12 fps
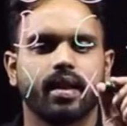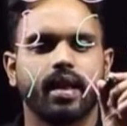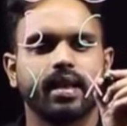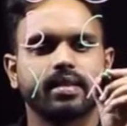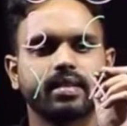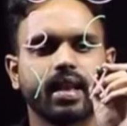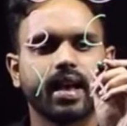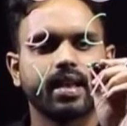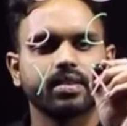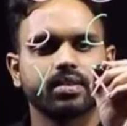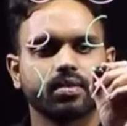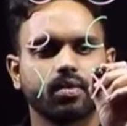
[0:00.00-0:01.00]
X
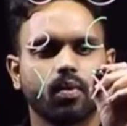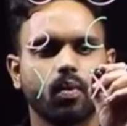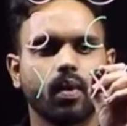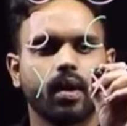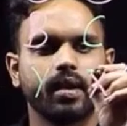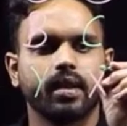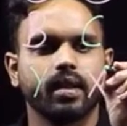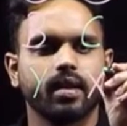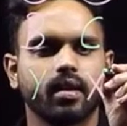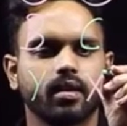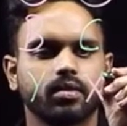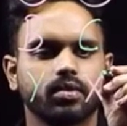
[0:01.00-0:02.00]
has 1
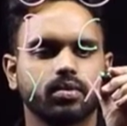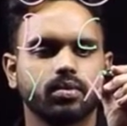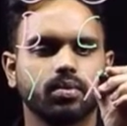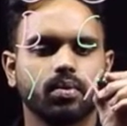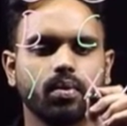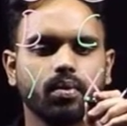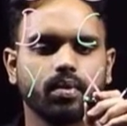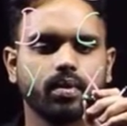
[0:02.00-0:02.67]
here, 2,